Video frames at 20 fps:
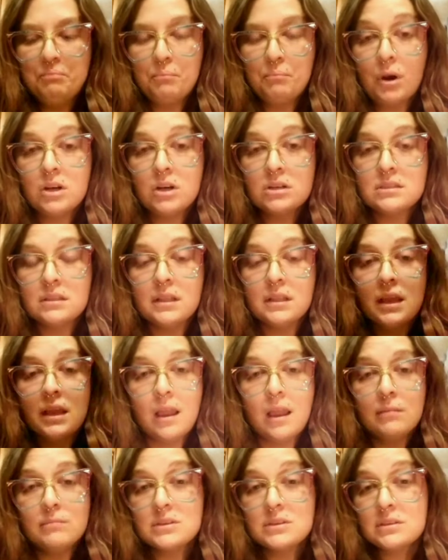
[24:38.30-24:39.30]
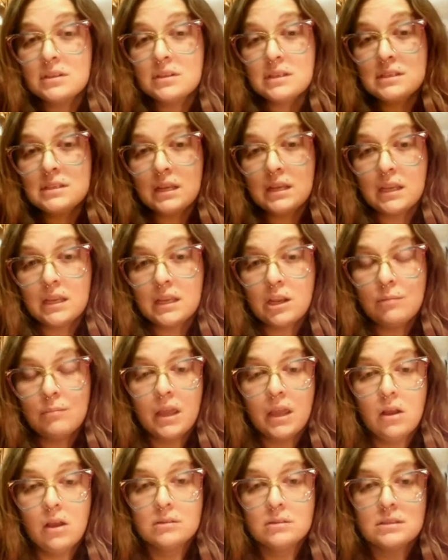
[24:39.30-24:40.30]
personally, I'm just going to stick it on
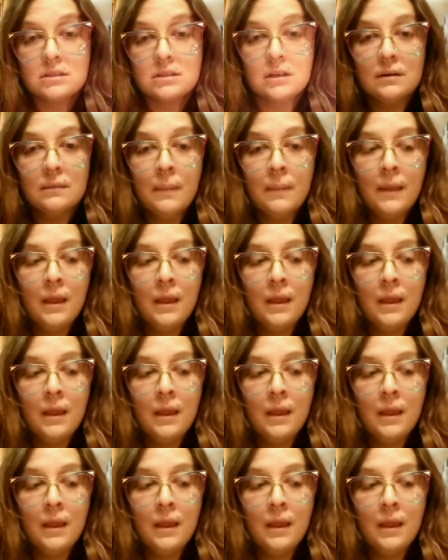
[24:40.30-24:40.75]
my altar.